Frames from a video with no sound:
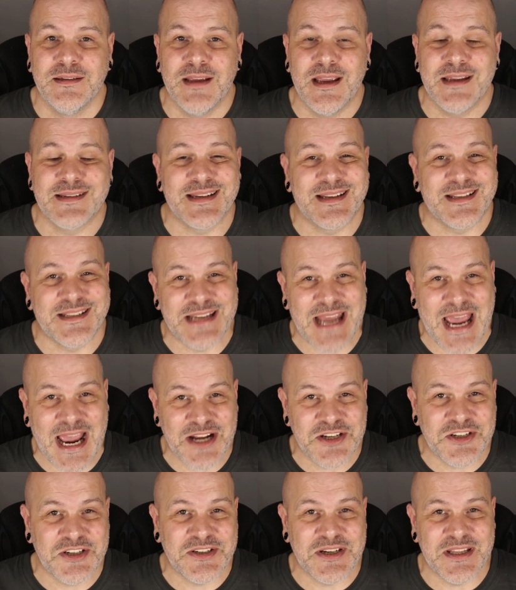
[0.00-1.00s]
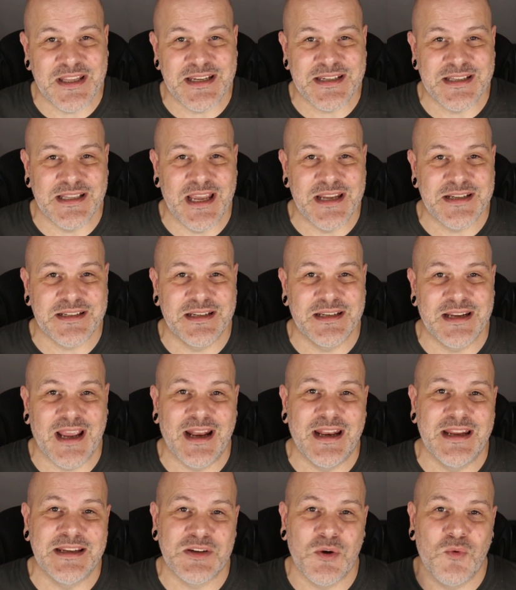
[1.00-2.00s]
It's attached to this lesson,
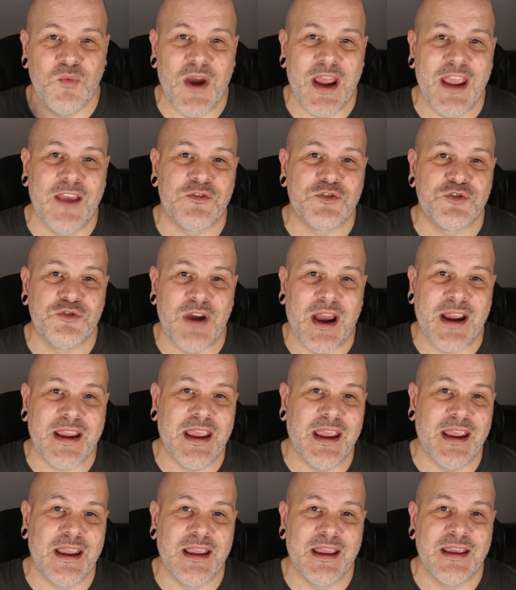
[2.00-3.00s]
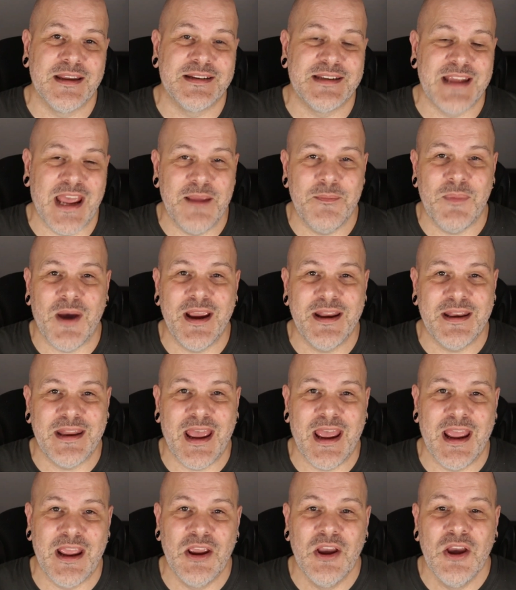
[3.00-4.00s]
and it's a way of tracking day by
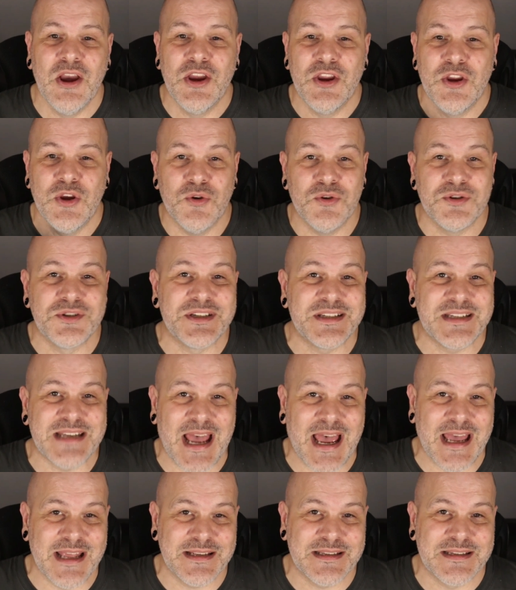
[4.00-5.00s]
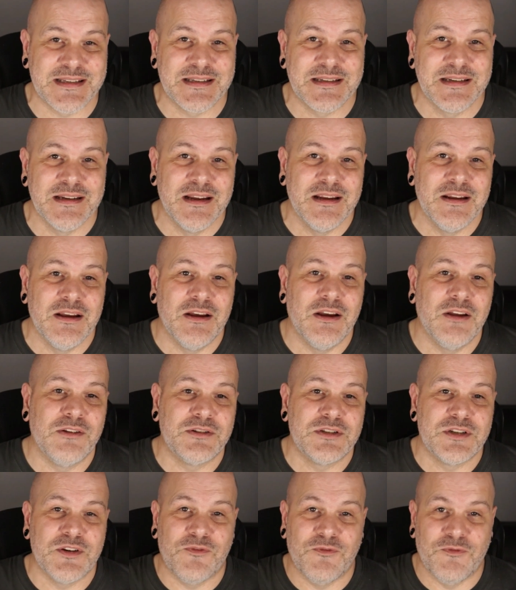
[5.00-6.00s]
day your stats
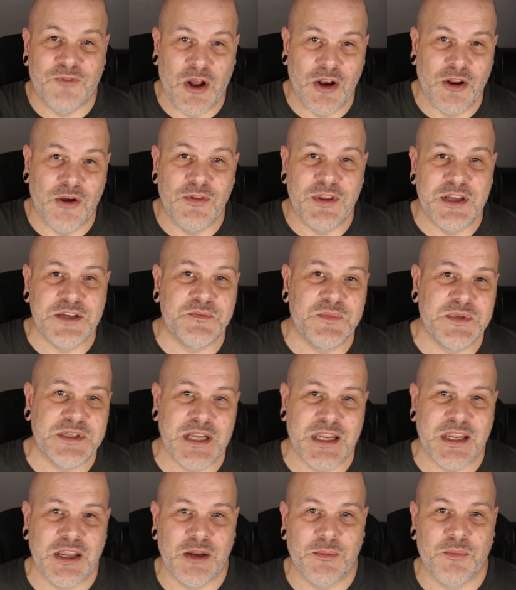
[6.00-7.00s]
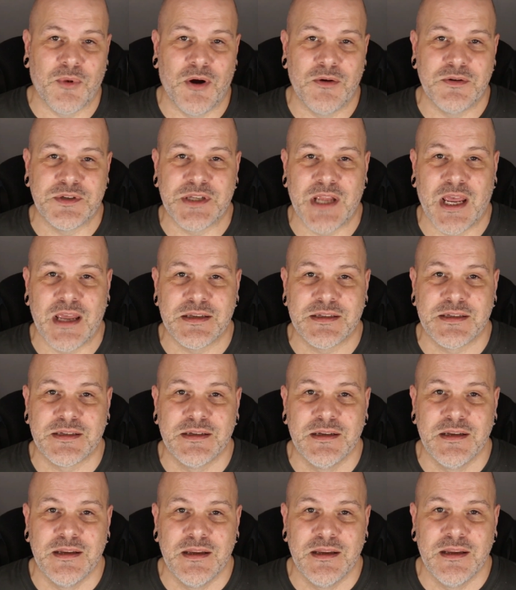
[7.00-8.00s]
to follow this particular
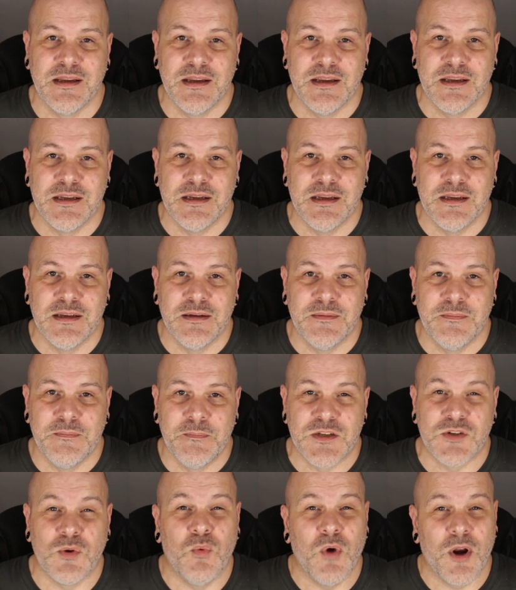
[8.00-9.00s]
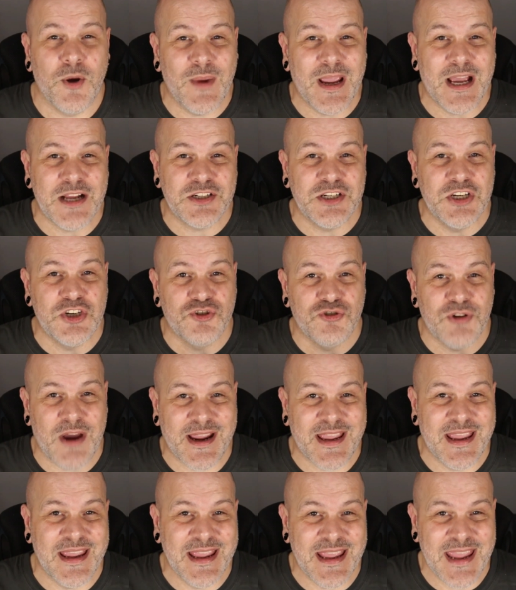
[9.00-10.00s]
process. So what are we actually
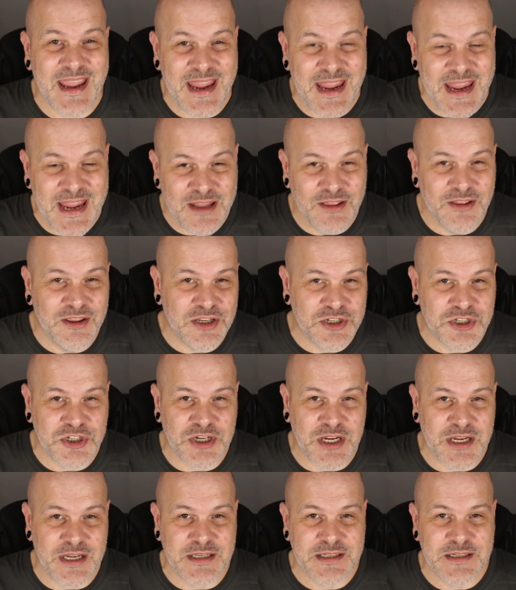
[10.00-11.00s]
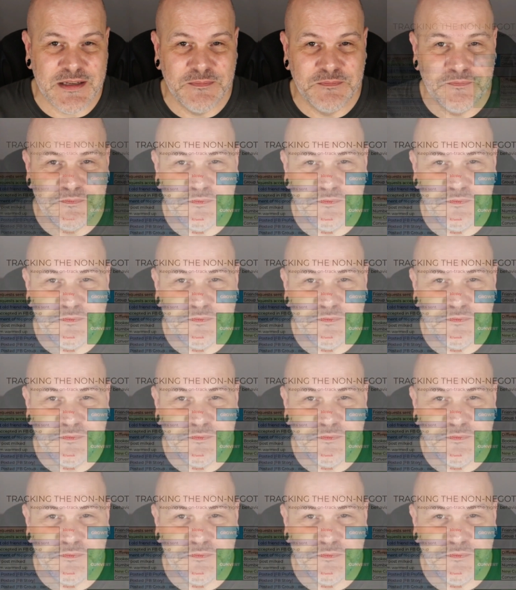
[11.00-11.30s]
tracking in the sheet?